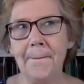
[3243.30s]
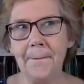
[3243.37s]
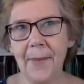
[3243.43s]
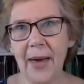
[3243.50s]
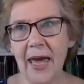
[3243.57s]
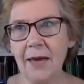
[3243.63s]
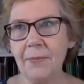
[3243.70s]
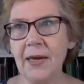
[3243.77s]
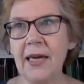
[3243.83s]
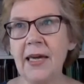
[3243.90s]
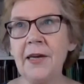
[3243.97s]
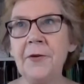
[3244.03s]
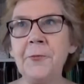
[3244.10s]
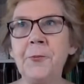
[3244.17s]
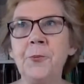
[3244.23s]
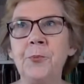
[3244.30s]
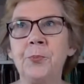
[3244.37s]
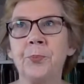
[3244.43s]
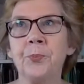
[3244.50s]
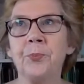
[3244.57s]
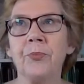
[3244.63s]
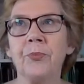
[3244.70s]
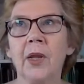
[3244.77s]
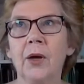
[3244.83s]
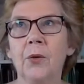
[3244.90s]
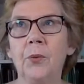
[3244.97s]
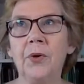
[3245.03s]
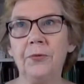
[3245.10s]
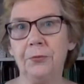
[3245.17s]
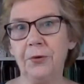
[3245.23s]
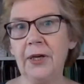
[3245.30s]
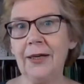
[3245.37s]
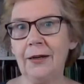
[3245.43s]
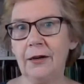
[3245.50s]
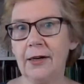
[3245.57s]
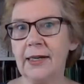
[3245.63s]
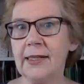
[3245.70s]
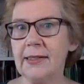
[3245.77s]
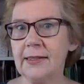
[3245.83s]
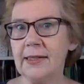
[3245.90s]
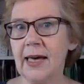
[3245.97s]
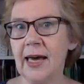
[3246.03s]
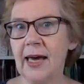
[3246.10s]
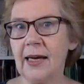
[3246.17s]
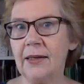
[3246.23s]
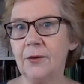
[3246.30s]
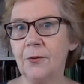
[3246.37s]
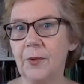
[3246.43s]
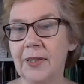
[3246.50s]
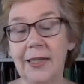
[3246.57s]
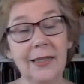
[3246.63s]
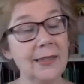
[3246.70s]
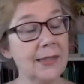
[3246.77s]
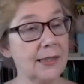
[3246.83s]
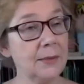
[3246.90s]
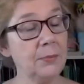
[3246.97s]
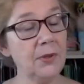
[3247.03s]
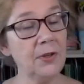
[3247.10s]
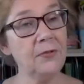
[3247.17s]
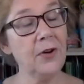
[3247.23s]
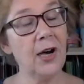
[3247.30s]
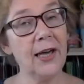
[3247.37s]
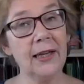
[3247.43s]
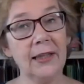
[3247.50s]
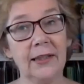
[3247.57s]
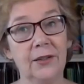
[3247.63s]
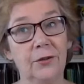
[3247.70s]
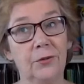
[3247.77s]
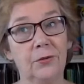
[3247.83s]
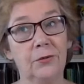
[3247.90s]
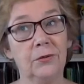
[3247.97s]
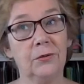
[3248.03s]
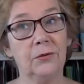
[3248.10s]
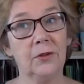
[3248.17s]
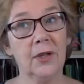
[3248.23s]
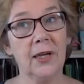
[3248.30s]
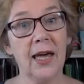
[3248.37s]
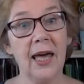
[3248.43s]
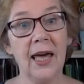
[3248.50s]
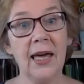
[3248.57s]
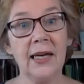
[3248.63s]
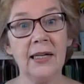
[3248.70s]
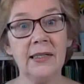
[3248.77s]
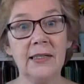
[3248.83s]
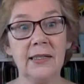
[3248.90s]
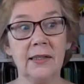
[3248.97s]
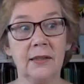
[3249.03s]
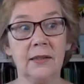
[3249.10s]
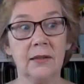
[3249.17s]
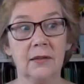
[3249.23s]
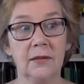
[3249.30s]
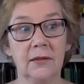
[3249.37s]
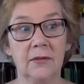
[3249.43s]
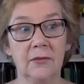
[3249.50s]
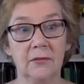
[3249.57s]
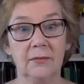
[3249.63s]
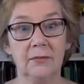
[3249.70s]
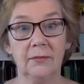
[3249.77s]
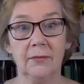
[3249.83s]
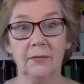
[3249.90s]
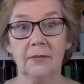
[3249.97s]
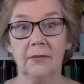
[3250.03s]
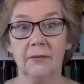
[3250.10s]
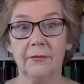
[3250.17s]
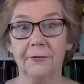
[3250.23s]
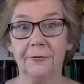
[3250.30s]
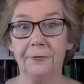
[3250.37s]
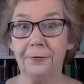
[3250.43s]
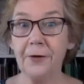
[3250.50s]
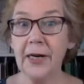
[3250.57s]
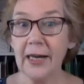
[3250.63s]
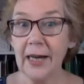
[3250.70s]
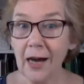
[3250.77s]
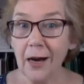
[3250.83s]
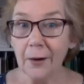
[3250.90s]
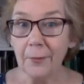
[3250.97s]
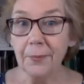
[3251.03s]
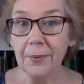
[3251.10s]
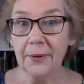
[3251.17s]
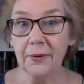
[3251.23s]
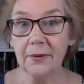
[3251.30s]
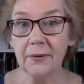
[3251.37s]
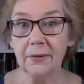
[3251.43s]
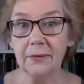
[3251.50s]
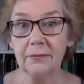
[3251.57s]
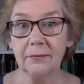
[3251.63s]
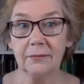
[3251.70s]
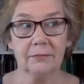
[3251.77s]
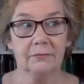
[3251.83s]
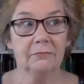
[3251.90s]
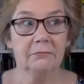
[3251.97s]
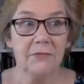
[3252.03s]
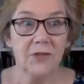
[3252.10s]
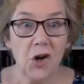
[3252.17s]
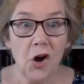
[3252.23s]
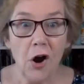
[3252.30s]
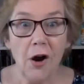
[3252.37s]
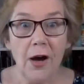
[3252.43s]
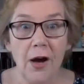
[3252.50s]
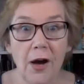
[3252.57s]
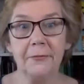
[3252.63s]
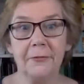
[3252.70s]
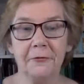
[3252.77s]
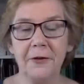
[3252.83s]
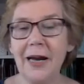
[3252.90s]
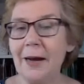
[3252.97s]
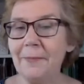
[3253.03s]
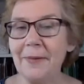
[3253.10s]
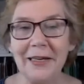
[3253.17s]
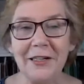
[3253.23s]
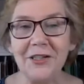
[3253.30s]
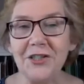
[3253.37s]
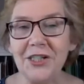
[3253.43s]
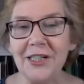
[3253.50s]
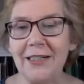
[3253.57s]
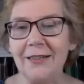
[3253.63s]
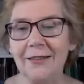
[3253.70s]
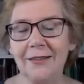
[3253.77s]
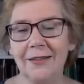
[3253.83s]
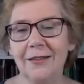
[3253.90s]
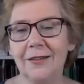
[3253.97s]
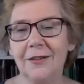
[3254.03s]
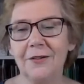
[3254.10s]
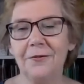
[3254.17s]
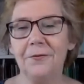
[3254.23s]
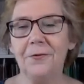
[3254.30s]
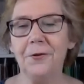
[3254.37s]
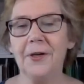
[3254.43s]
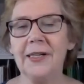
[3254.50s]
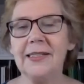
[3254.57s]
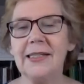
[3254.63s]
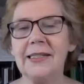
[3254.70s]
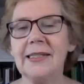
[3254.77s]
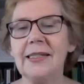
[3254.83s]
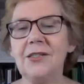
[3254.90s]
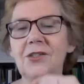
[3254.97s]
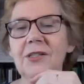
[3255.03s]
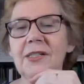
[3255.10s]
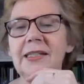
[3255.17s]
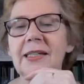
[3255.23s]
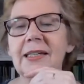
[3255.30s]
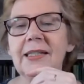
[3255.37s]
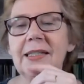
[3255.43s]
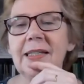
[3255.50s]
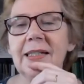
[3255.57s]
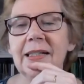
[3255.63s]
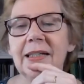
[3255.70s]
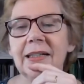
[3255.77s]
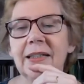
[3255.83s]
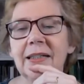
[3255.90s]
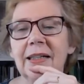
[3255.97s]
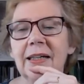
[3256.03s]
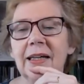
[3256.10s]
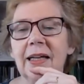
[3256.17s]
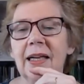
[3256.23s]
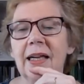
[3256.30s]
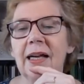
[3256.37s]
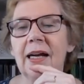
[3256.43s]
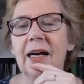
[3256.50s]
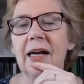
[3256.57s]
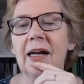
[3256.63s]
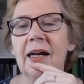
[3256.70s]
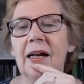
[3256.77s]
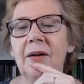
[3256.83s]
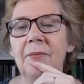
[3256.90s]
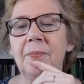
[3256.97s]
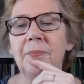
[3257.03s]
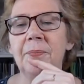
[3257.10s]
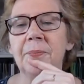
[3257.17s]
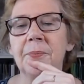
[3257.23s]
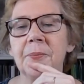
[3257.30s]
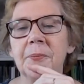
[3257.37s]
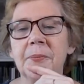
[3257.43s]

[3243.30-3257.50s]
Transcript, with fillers: maybe realize that we need to simplify a little and free up time, free up energy for us. It's interesting, isn't it? Um,